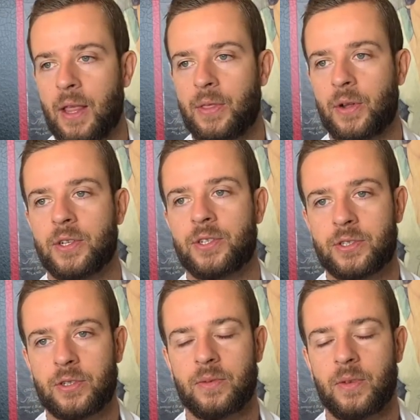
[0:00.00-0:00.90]

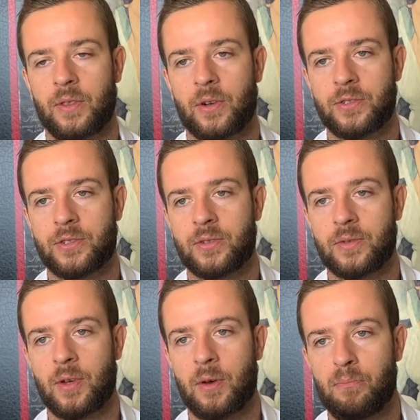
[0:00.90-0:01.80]
There's
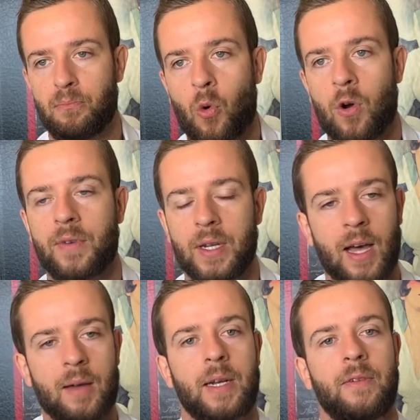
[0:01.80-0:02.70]
more of an
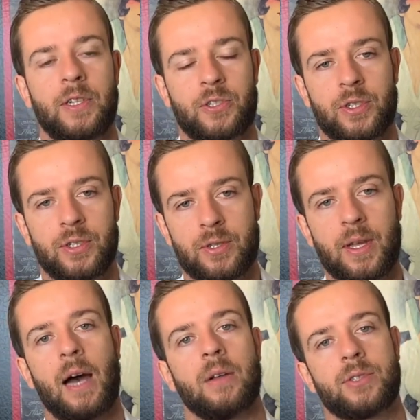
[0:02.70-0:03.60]
alignment of interest
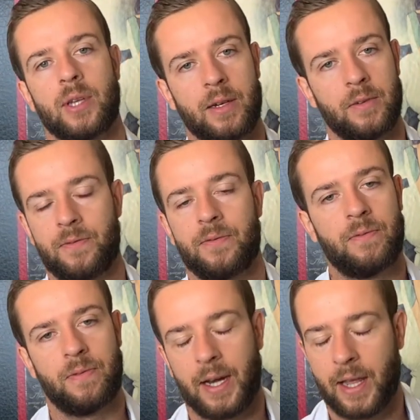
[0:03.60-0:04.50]
outside of
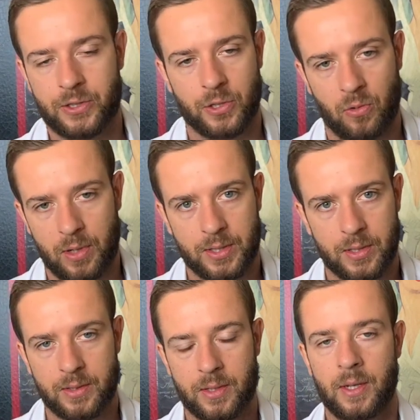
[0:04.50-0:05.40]
financial
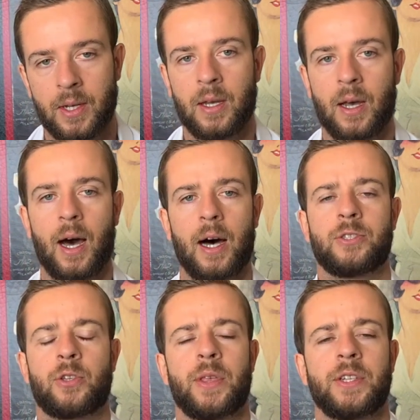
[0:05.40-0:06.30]
reasons.
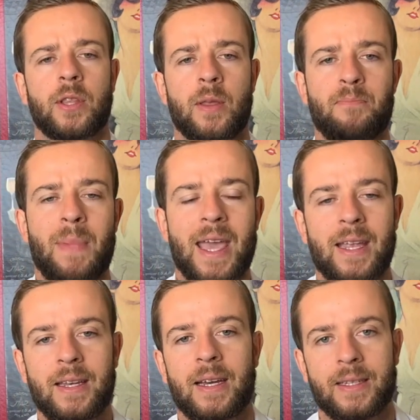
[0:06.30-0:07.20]
So these are the
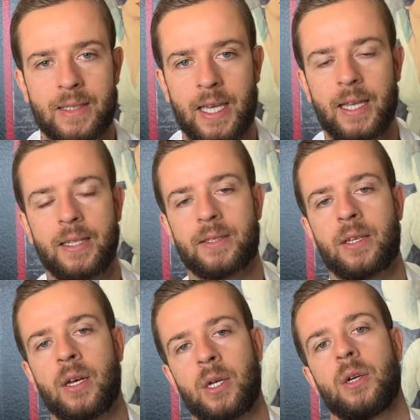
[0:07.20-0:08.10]
main
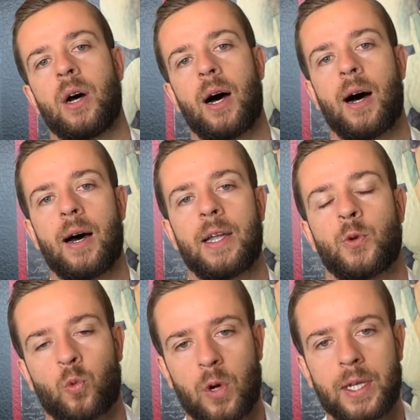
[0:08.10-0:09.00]
keys
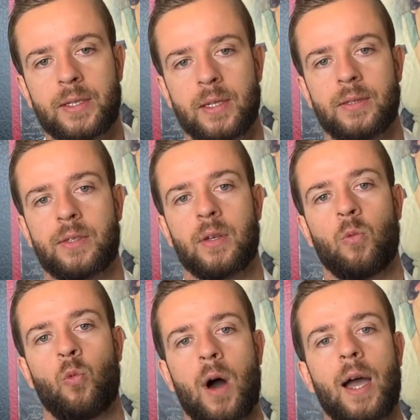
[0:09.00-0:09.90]
and reasons
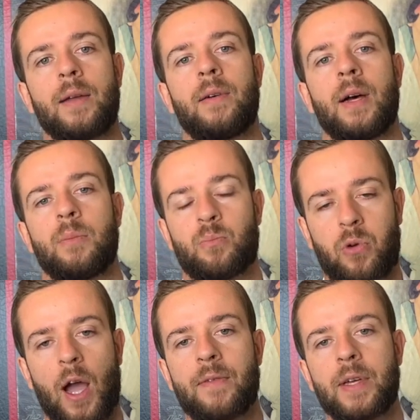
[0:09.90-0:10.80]
why
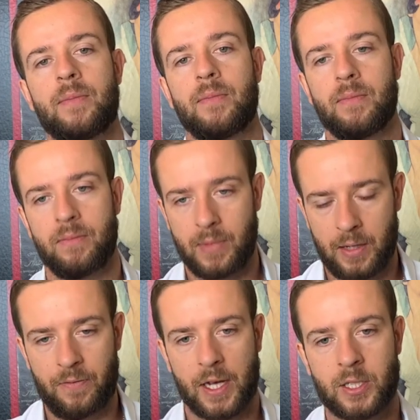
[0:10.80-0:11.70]
private
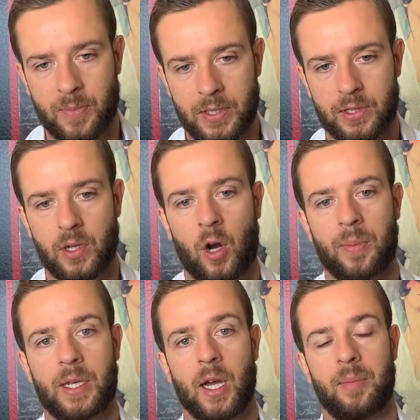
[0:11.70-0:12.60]
investments are
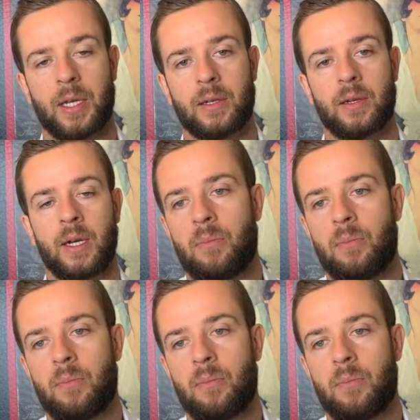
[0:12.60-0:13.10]
becoming